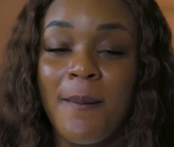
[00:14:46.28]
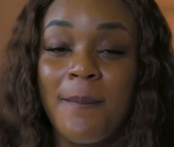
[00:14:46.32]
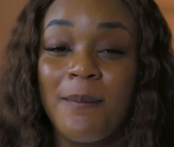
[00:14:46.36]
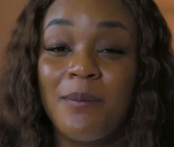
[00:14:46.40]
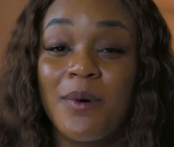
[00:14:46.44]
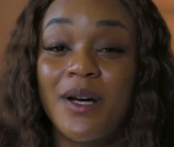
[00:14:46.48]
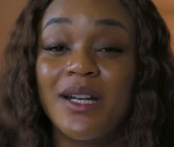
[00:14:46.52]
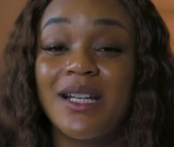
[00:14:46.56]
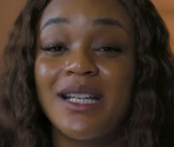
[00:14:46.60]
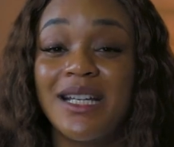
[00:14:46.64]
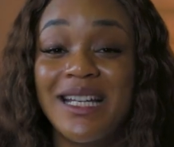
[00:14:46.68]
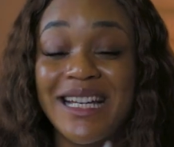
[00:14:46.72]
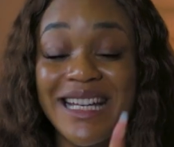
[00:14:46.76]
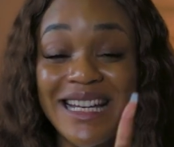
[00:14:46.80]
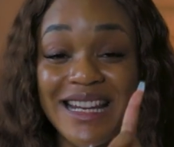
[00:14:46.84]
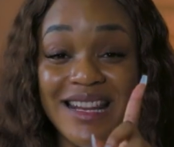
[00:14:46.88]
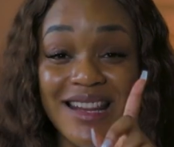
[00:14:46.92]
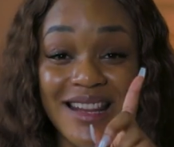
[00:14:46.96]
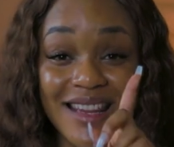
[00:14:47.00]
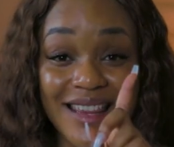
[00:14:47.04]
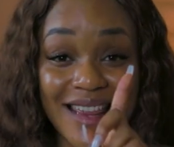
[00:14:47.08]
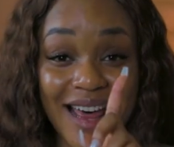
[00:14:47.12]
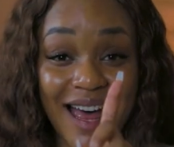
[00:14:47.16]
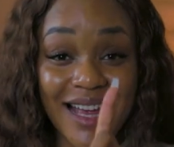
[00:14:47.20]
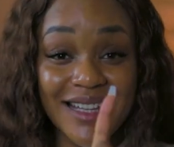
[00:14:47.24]
But in
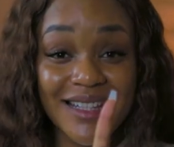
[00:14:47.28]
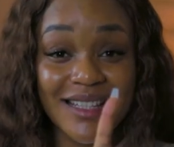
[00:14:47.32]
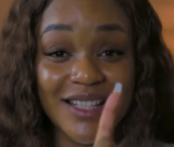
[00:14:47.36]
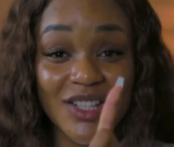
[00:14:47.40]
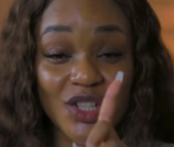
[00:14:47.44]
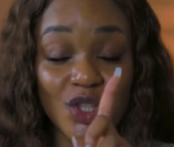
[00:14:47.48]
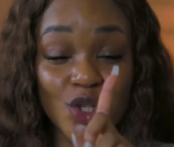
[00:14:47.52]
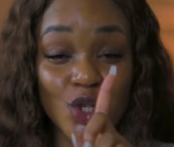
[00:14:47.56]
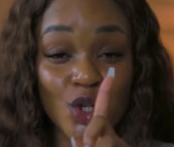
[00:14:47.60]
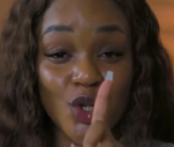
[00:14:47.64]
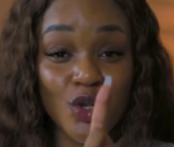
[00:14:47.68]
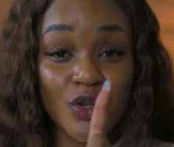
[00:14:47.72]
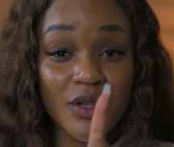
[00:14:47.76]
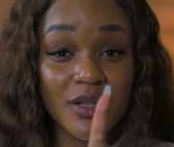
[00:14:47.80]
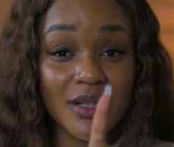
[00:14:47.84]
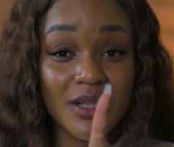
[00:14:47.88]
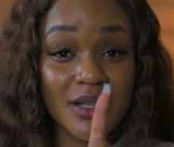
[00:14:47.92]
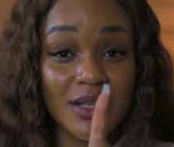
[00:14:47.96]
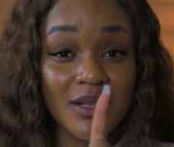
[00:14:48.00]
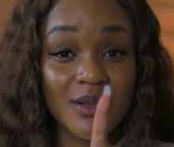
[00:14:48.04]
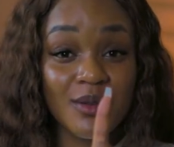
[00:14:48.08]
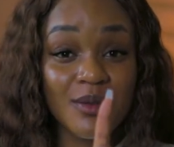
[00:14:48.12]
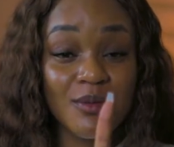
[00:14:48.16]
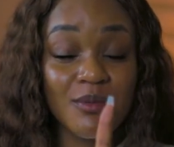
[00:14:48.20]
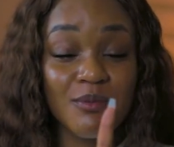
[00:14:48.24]
that
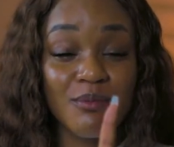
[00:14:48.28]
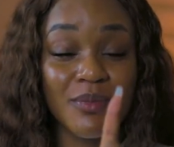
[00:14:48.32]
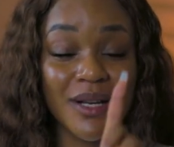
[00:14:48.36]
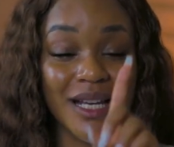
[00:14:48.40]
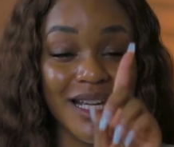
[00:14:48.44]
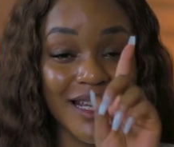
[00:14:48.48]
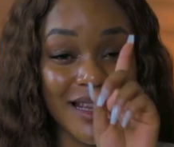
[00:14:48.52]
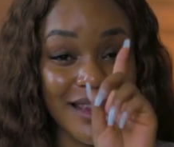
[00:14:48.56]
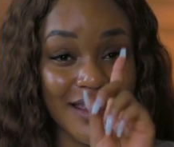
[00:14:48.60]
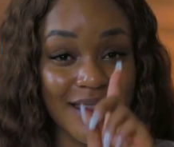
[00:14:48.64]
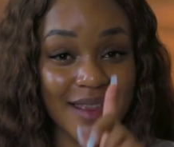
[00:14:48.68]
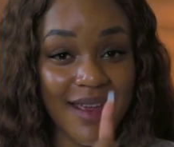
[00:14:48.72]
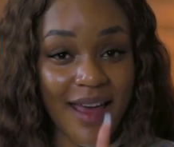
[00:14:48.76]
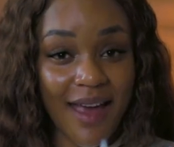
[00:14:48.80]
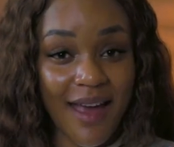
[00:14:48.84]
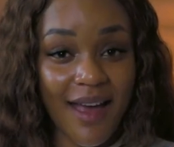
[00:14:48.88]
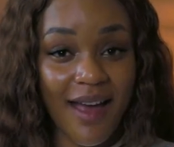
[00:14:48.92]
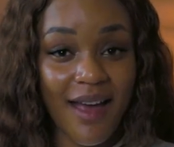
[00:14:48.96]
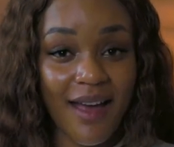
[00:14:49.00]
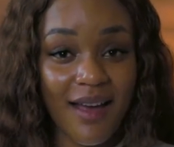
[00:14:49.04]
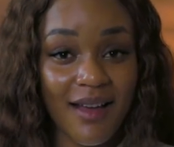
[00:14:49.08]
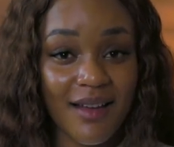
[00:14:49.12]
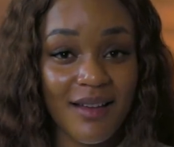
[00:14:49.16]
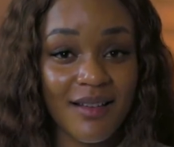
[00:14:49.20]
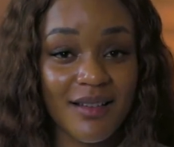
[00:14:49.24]
tree being there
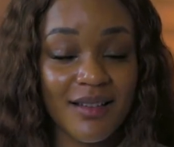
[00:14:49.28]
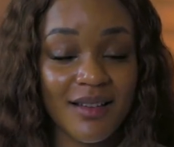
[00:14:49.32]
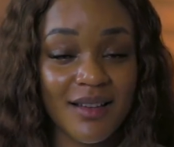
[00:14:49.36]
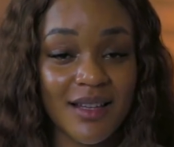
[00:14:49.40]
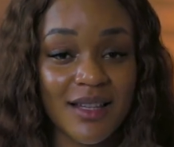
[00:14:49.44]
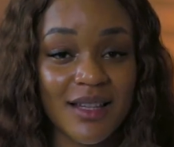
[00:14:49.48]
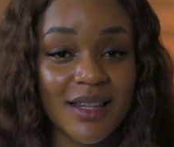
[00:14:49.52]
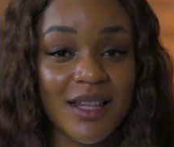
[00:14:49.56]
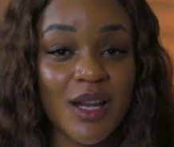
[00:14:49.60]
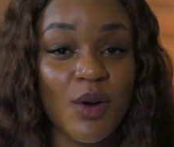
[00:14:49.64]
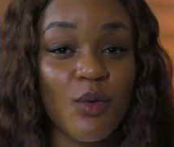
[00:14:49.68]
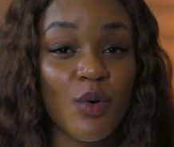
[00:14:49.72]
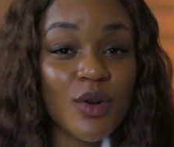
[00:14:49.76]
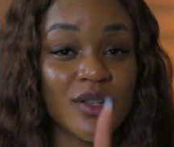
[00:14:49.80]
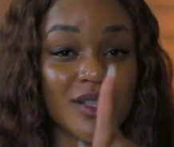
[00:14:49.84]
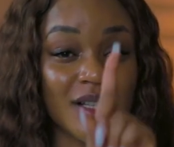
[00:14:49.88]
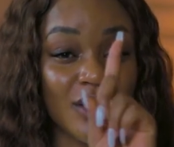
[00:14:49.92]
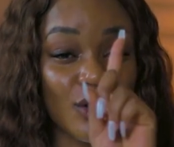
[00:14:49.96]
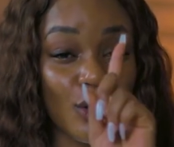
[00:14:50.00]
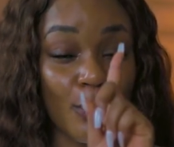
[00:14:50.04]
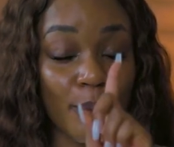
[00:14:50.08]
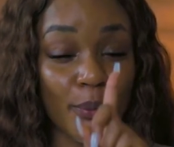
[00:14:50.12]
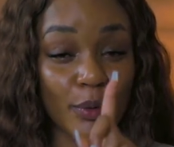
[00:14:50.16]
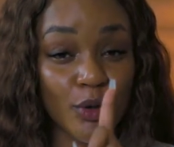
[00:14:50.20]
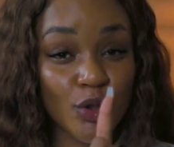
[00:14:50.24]
was an
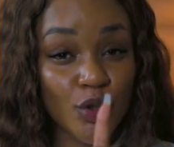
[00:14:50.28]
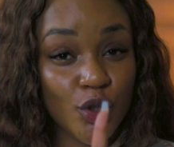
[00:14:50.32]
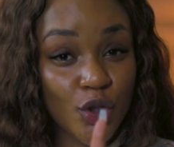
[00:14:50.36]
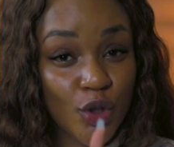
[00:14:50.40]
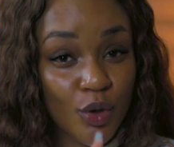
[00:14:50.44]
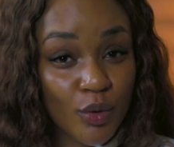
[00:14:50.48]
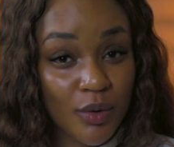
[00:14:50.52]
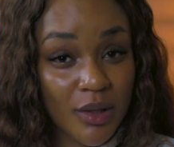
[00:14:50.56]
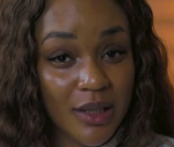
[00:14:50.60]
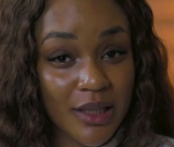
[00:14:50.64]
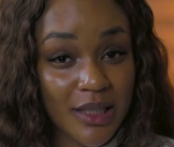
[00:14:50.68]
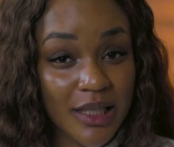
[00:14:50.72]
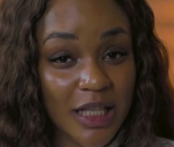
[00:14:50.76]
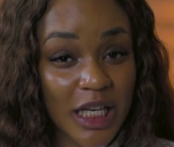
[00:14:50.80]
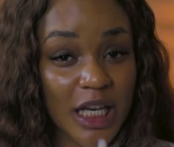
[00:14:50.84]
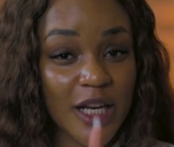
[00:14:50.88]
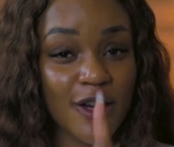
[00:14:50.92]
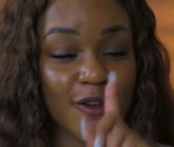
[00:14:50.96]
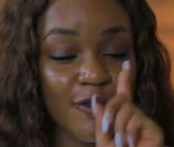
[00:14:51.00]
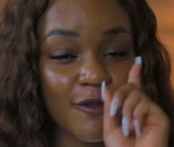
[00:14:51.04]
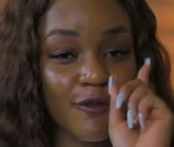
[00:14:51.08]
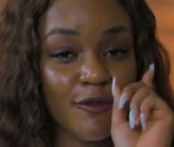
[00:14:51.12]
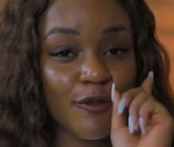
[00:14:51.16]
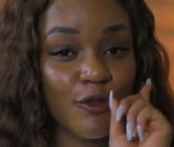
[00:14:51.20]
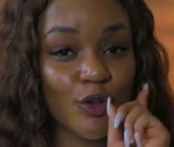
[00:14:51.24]
opportunity
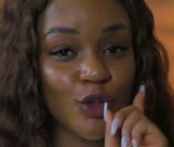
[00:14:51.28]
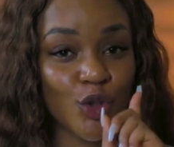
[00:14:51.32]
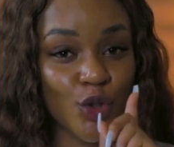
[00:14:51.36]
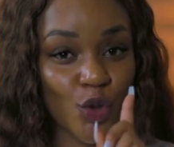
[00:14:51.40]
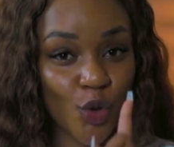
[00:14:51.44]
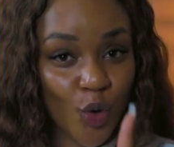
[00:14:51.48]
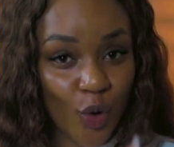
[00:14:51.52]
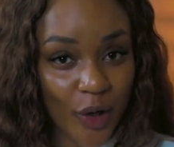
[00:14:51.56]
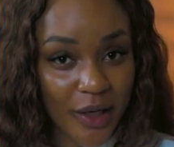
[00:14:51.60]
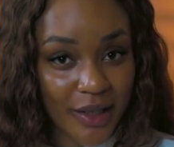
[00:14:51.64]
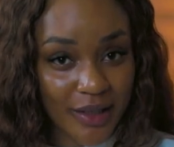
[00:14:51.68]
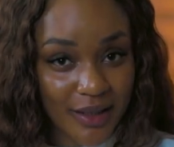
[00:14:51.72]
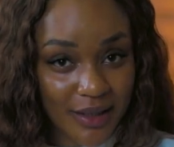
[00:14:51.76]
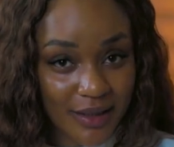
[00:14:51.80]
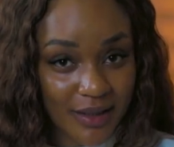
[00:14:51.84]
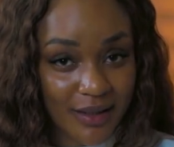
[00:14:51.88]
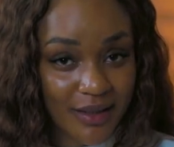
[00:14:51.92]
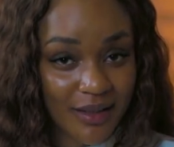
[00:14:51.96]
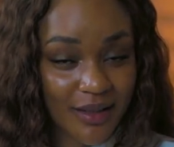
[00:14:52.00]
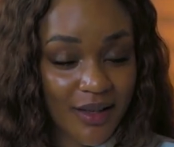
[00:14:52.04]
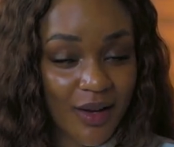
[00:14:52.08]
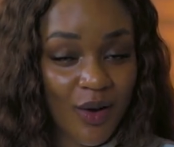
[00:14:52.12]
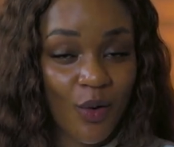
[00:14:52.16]
for choice.